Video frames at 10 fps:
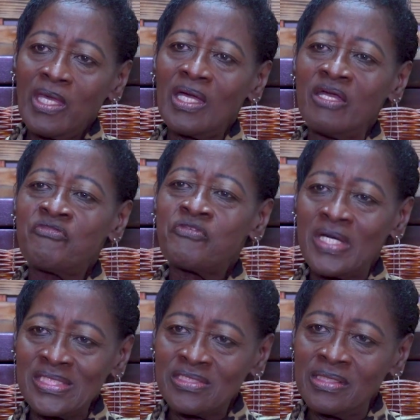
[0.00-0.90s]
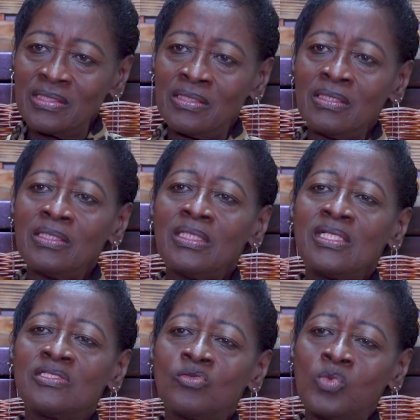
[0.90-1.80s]
Carifesta
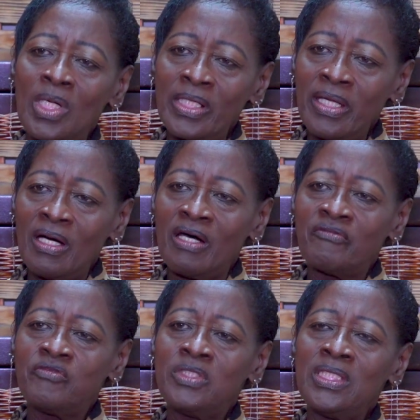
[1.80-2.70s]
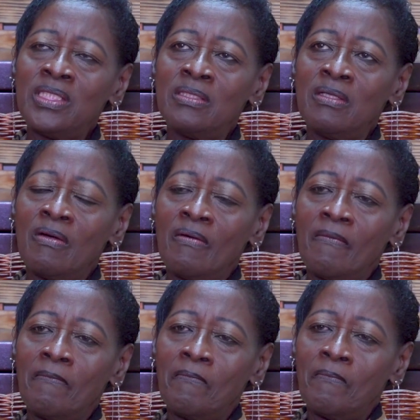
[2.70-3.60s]
is one of the
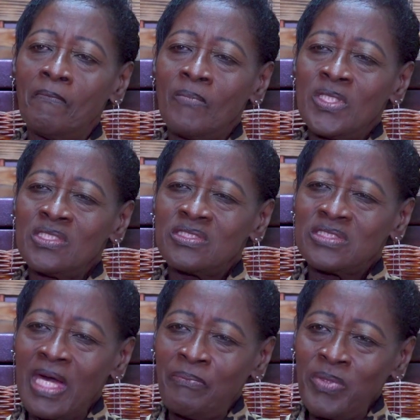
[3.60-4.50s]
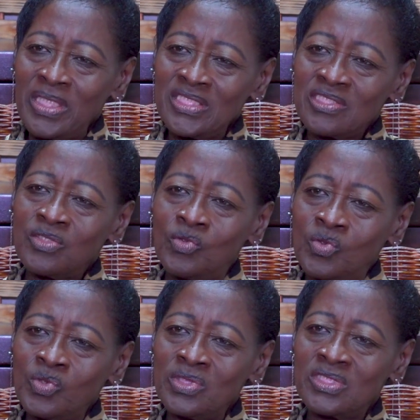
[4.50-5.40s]
stepping
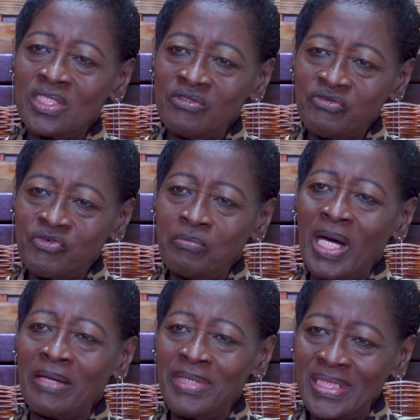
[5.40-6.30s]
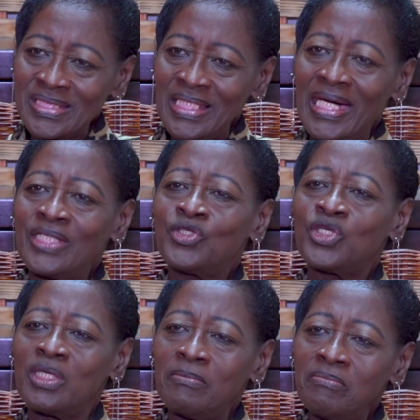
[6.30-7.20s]
stones for Barbados
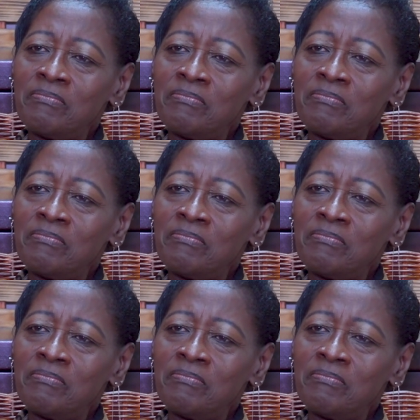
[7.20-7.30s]
Landship.